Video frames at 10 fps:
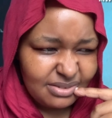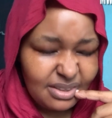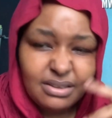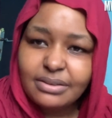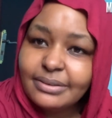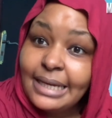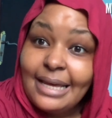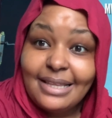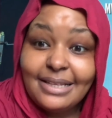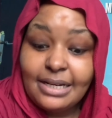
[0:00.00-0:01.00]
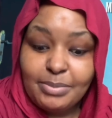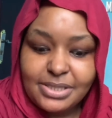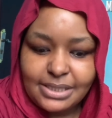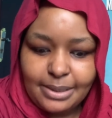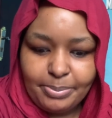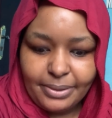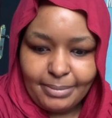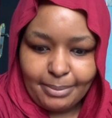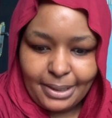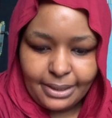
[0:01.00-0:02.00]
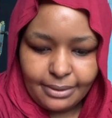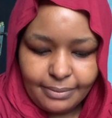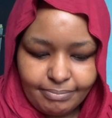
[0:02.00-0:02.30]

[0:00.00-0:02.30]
Oh, the name is skipping my mind.